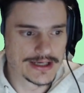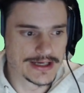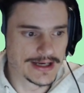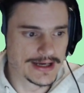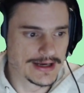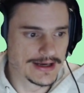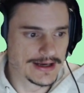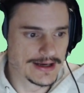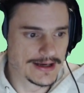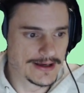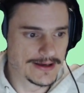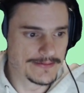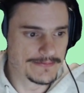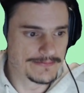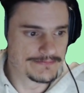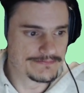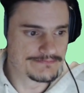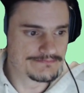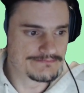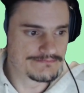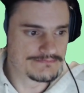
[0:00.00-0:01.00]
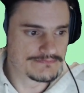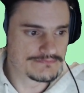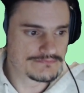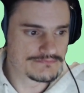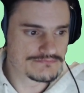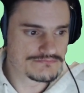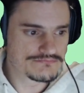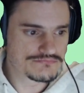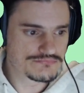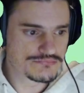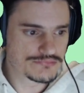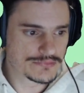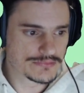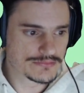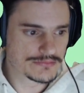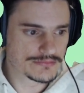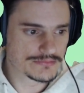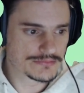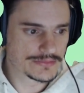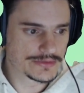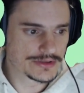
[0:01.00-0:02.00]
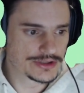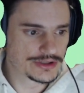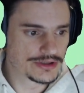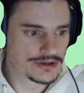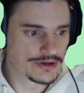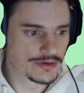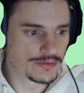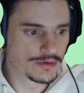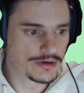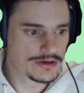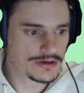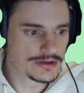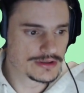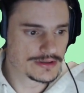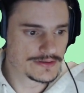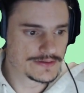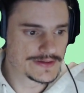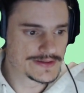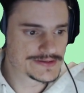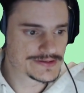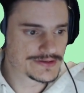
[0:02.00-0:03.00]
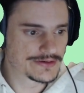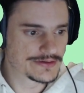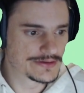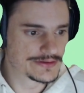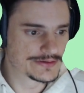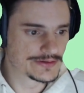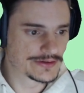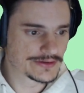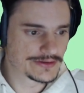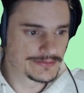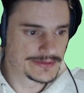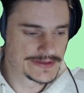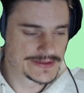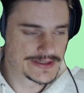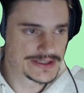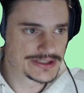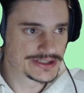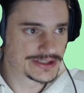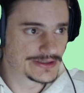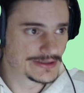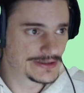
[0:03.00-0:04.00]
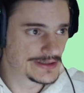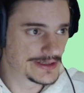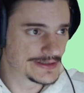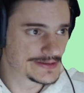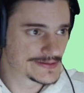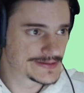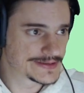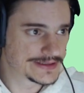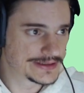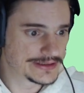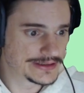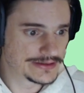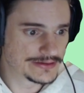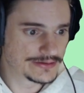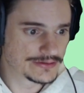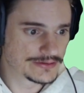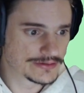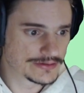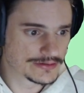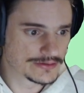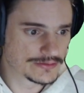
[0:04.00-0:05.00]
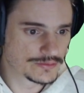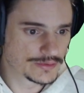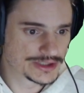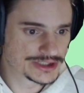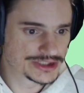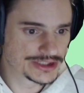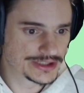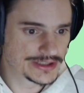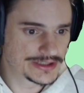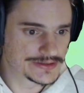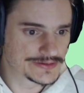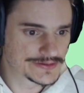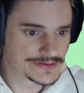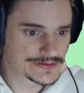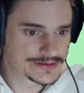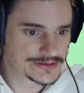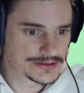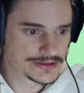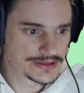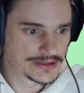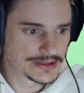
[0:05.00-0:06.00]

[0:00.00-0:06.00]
You know what? Let's go to the documentation and see which it is.